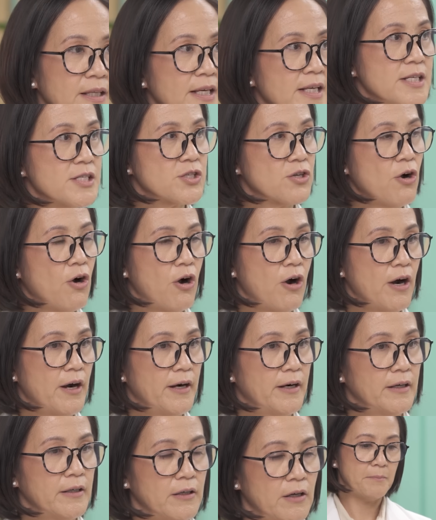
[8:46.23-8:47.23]
These
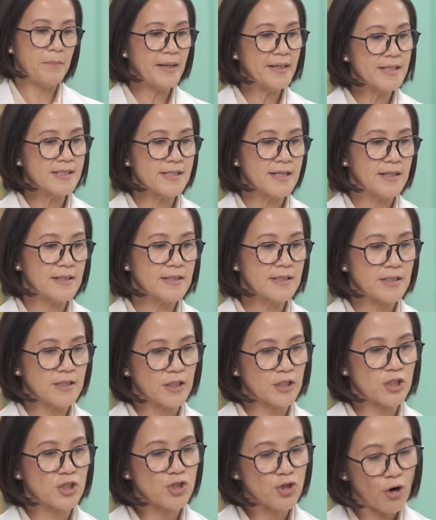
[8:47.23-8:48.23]
are medicines
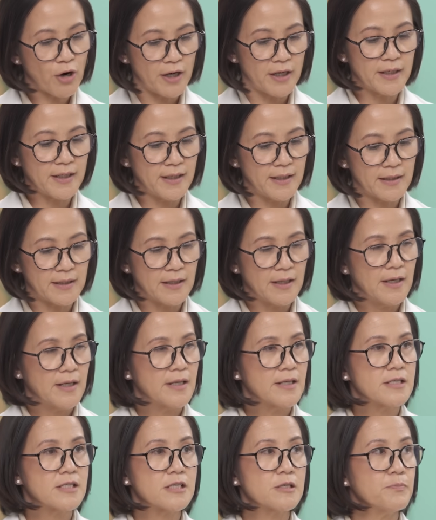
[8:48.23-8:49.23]
that target
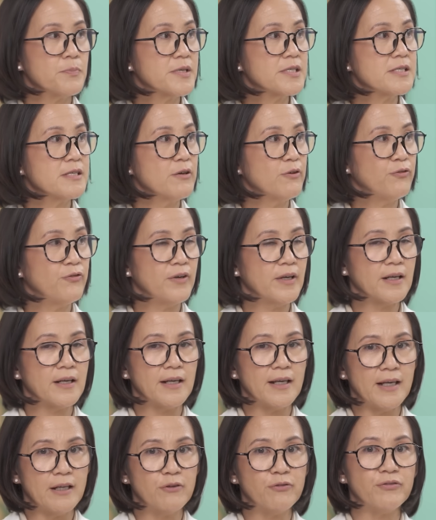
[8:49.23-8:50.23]
specific
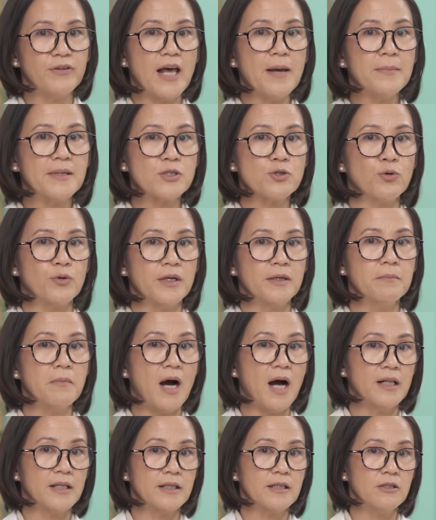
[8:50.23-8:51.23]
inflammatory
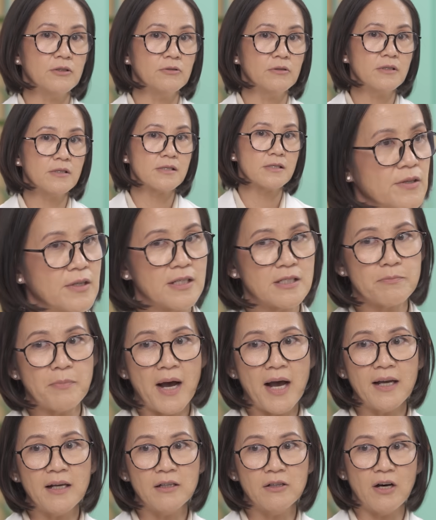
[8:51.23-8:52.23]
molecules. So these
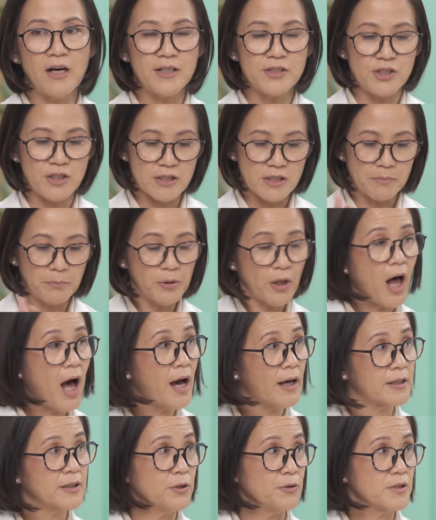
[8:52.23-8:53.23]
biologics
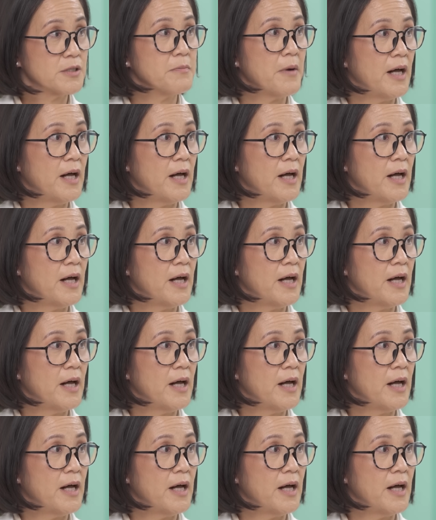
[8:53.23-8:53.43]
block those